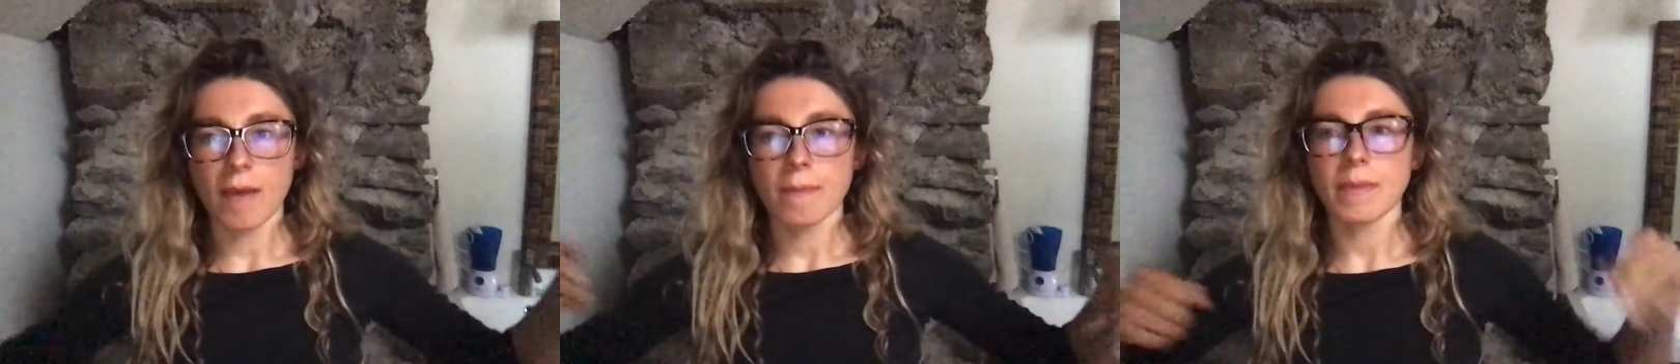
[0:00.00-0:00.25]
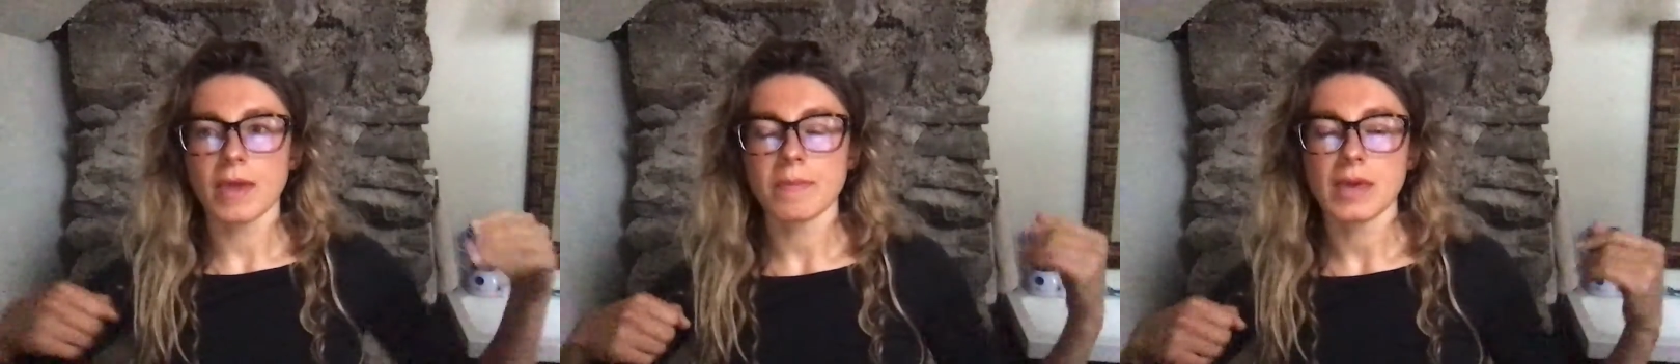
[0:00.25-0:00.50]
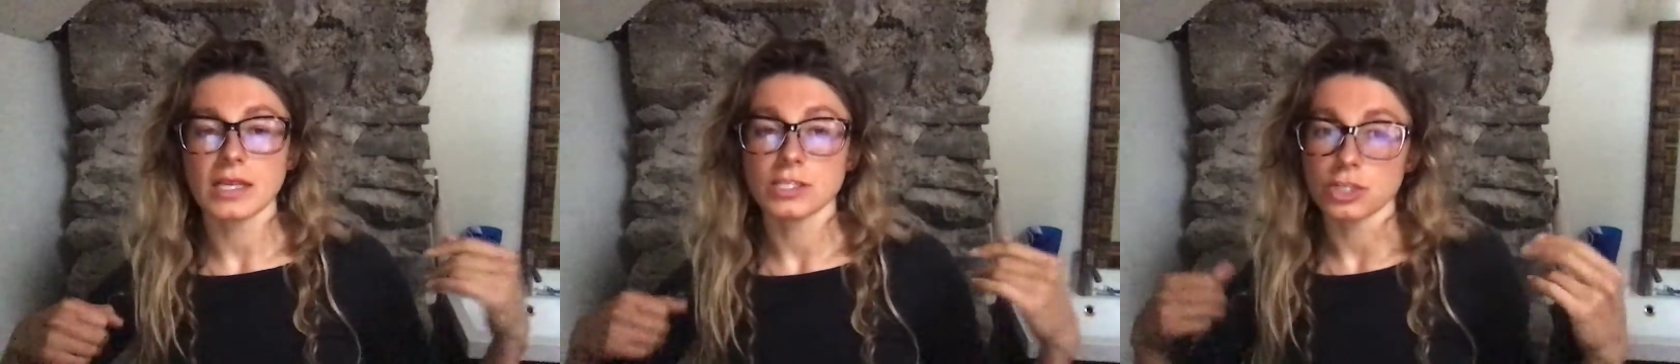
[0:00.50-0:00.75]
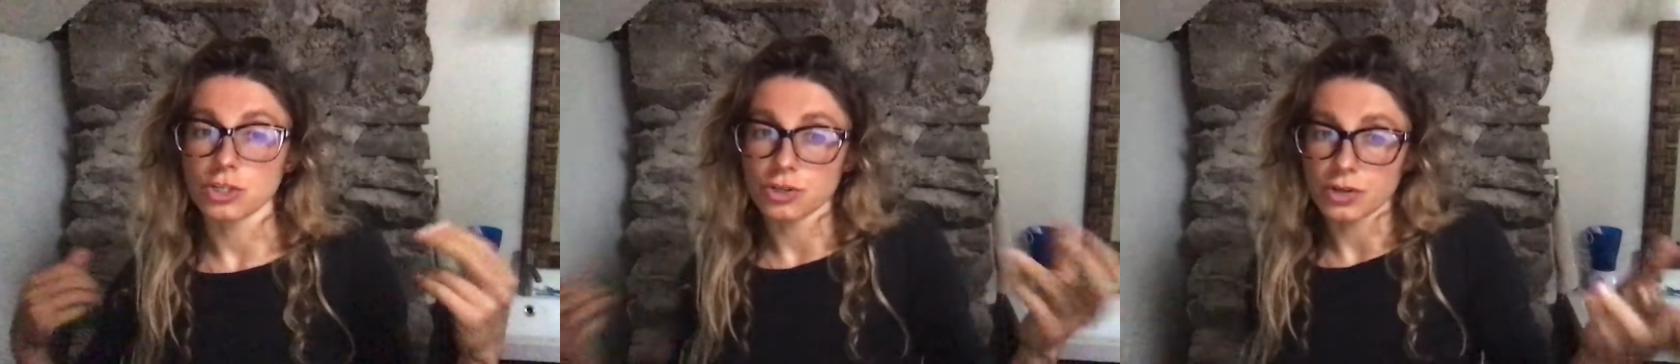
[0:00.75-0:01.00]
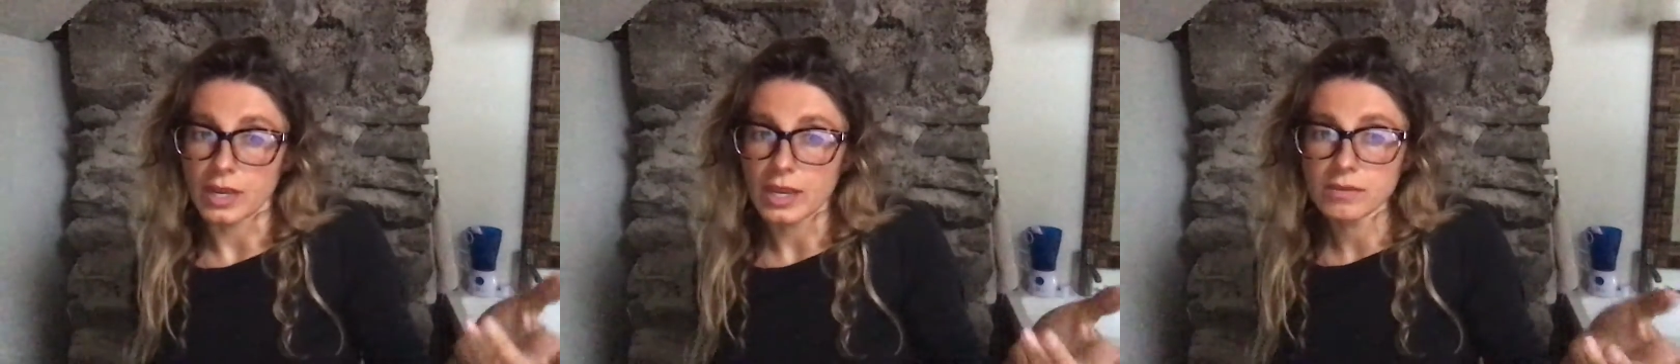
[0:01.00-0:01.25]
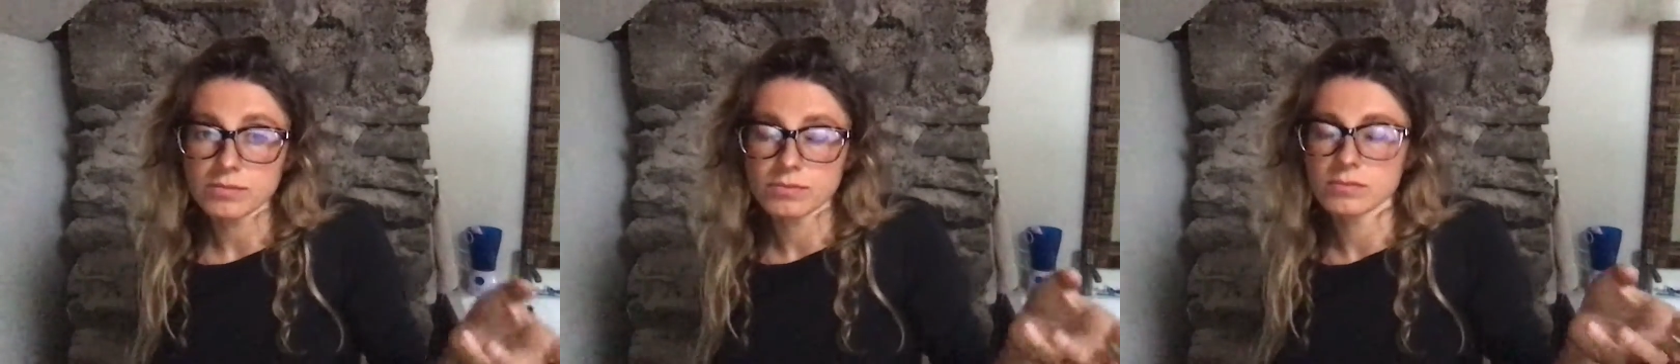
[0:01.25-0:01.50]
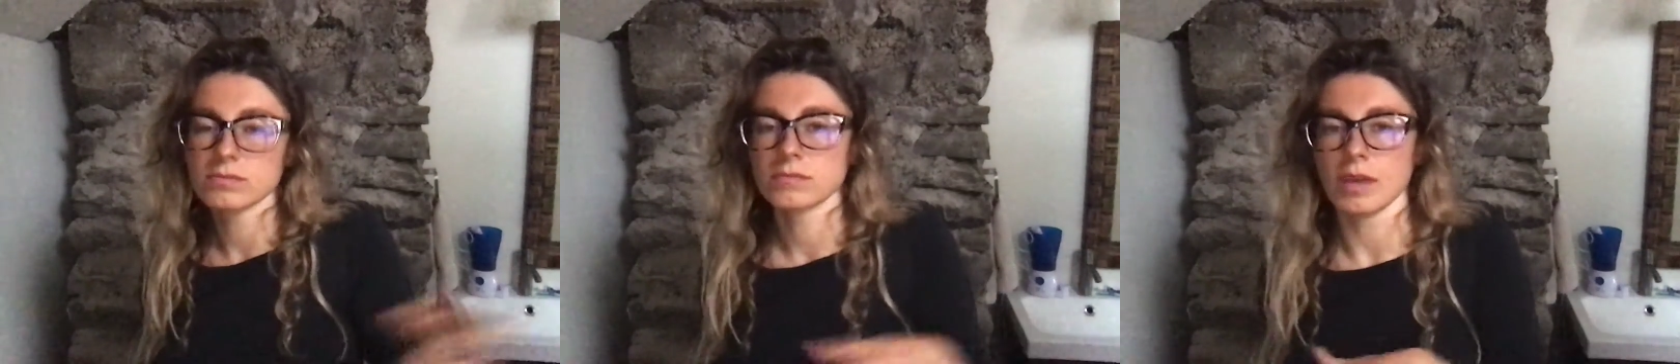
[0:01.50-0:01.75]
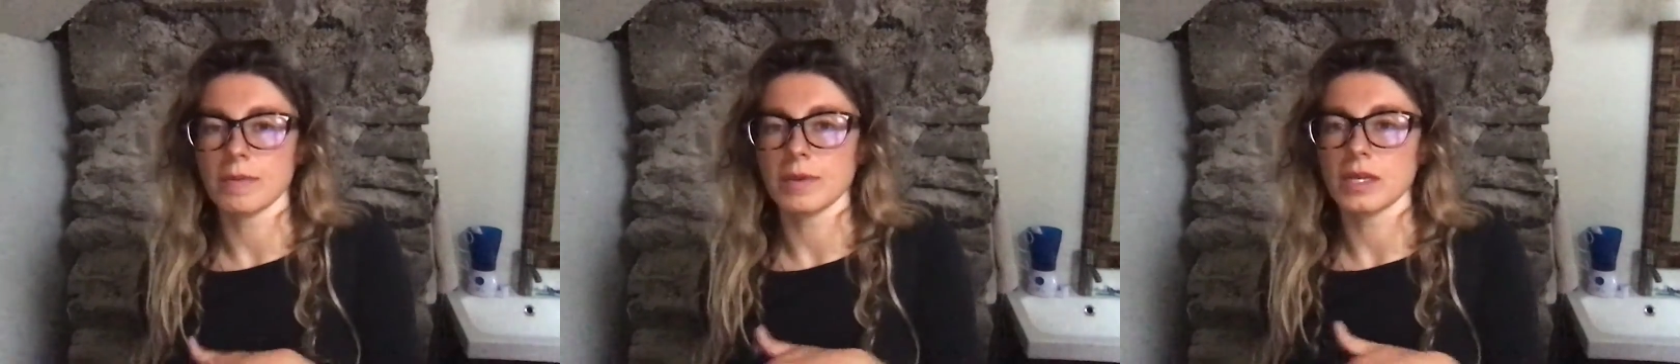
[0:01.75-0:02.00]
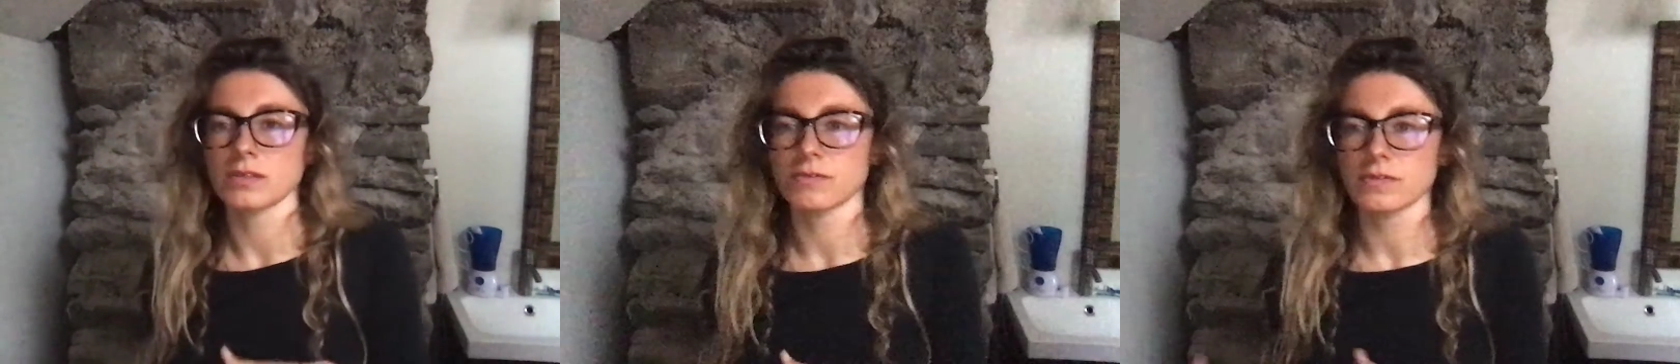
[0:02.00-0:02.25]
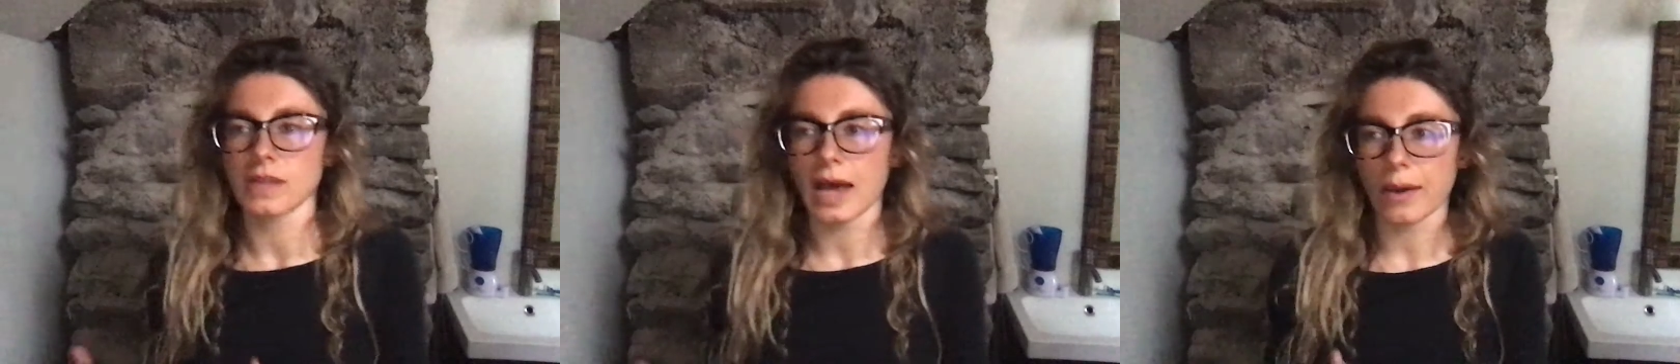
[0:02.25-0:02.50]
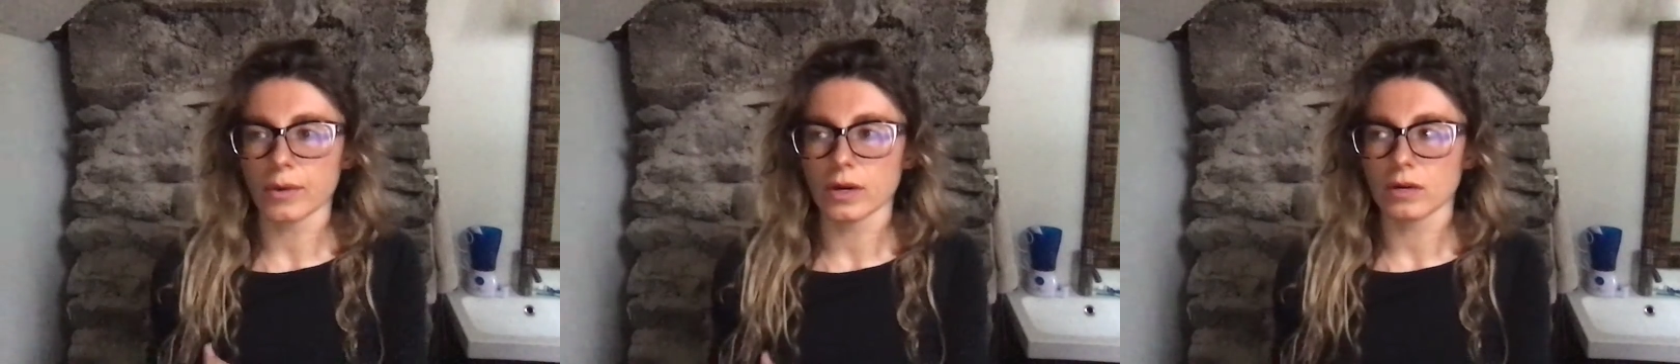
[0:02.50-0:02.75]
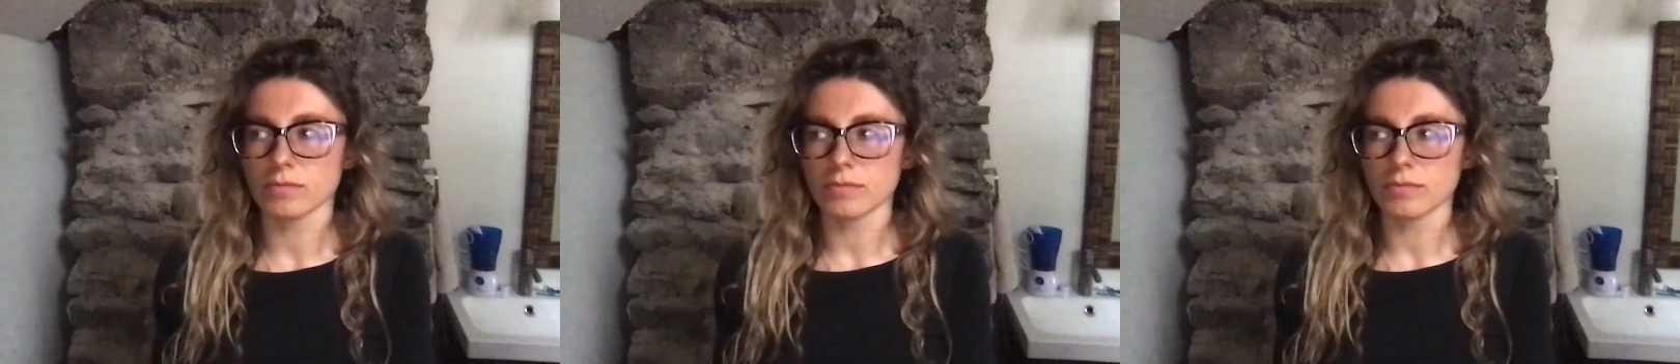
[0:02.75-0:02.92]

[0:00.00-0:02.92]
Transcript: Maybe it's a tree, maybe it's a flower,